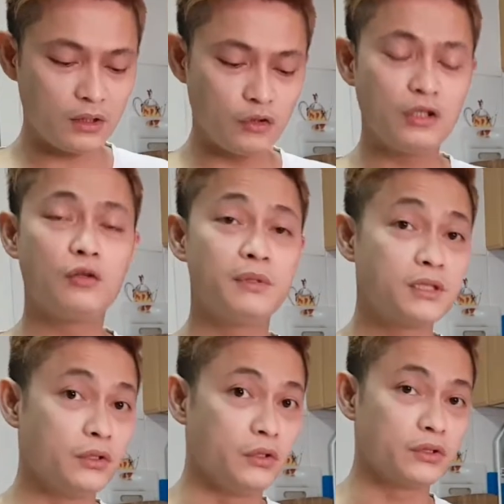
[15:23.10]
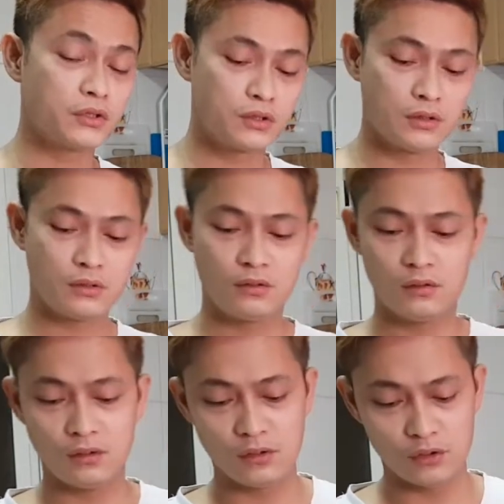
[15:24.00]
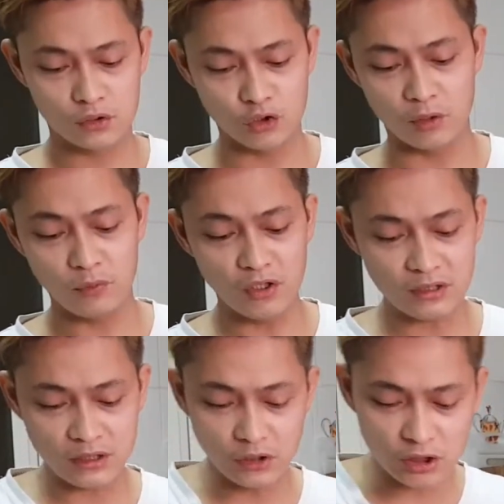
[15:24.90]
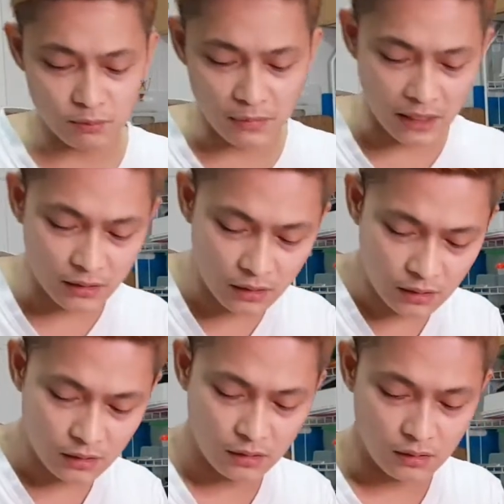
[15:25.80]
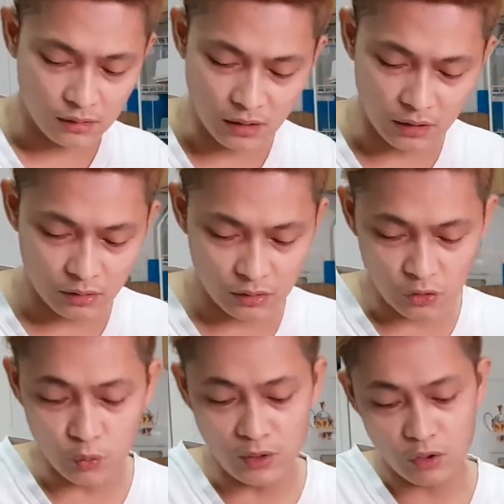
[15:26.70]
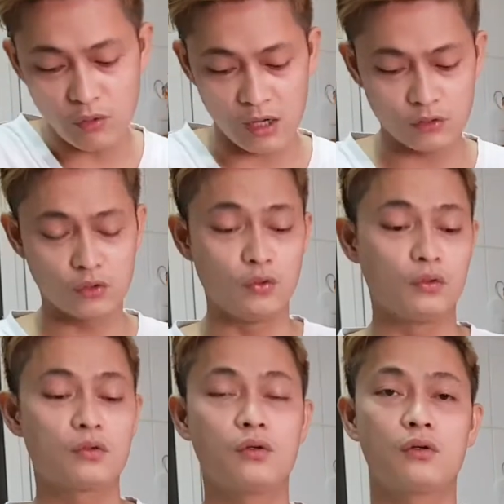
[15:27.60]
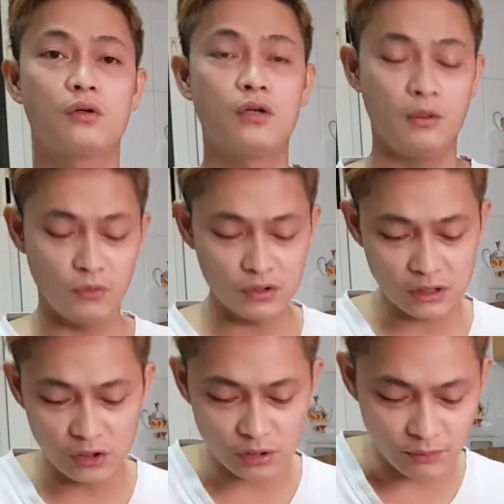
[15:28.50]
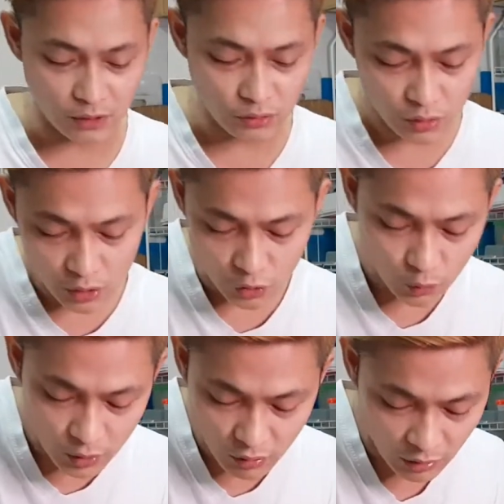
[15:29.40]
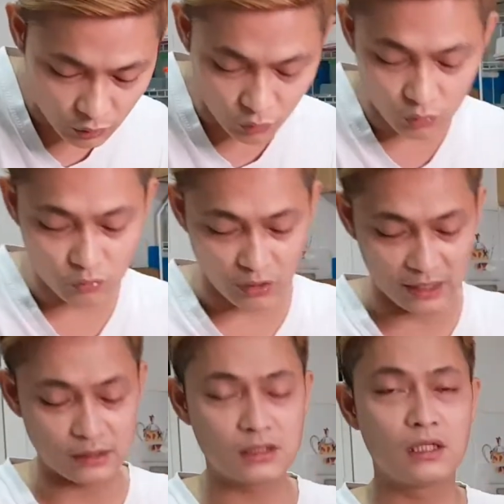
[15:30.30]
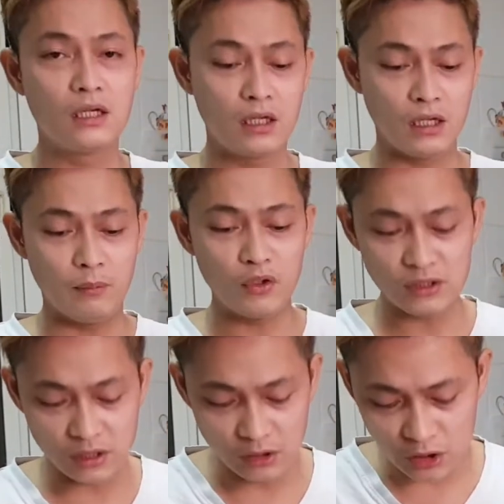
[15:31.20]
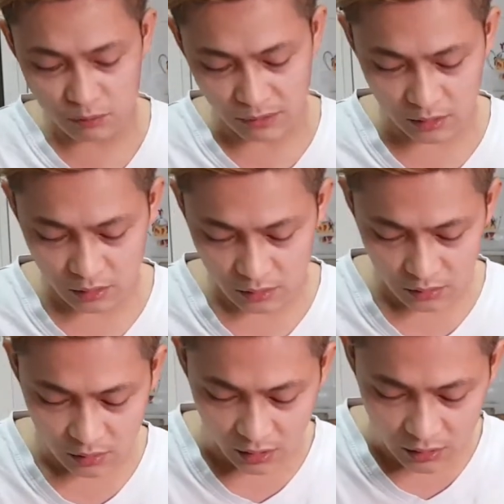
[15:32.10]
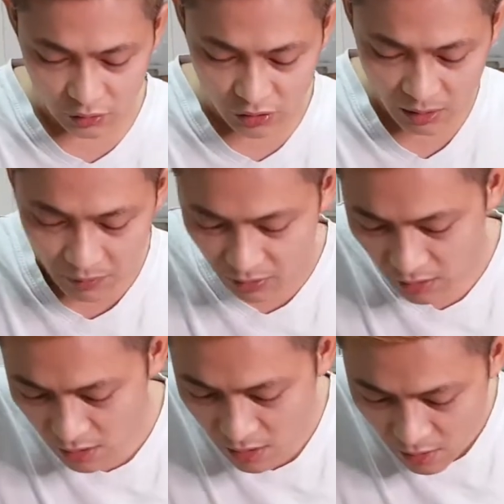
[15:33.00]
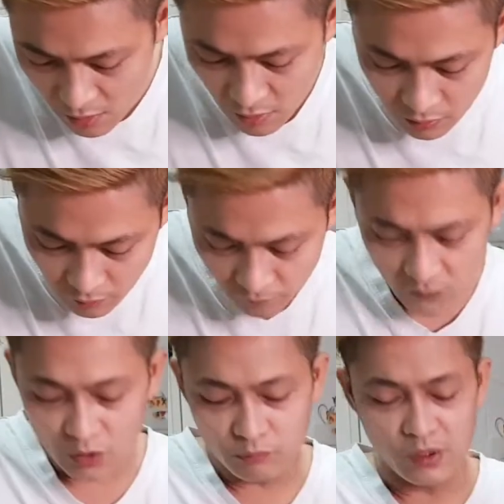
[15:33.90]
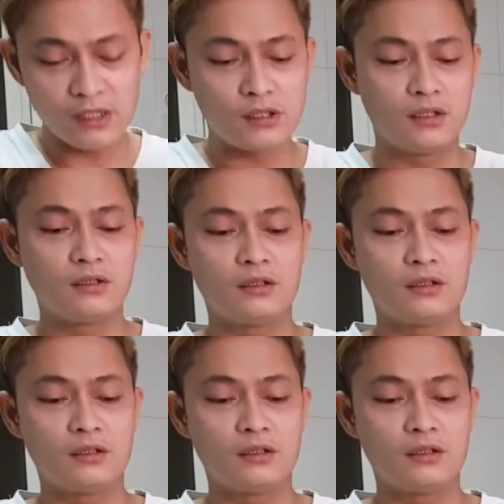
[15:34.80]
you need to be serious. So if you are a serious man, then you will know how to cook. If you're a serious man, you will know how to cook rice. If you're a serious man and you have a good patience,